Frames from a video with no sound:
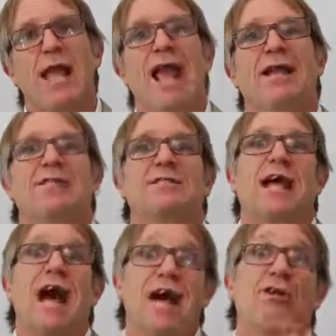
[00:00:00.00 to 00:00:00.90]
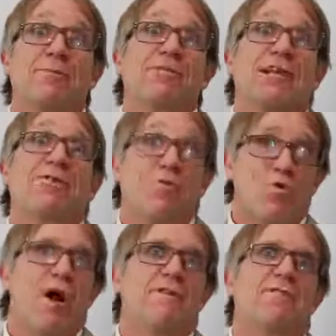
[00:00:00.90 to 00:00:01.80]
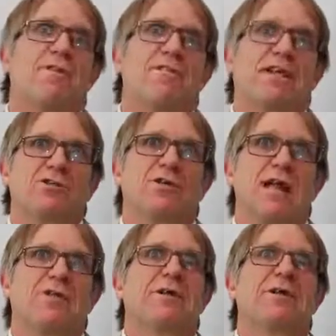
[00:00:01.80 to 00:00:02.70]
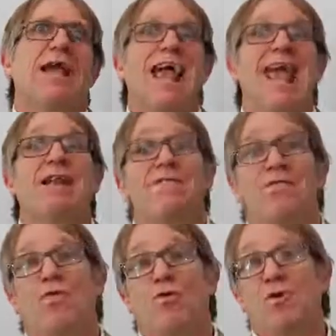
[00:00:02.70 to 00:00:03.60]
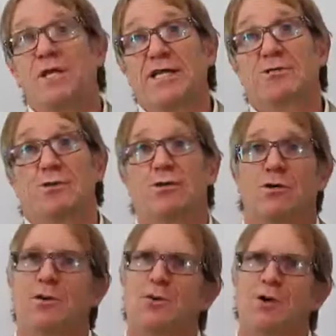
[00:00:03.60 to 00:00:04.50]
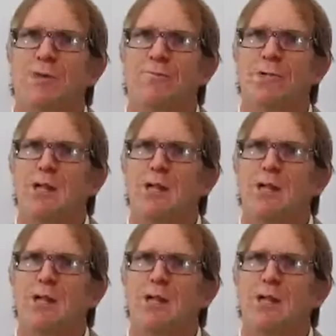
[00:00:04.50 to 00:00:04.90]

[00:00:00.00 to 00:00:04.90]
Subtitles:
and it's 100% right for the veterinarian and for his or her client.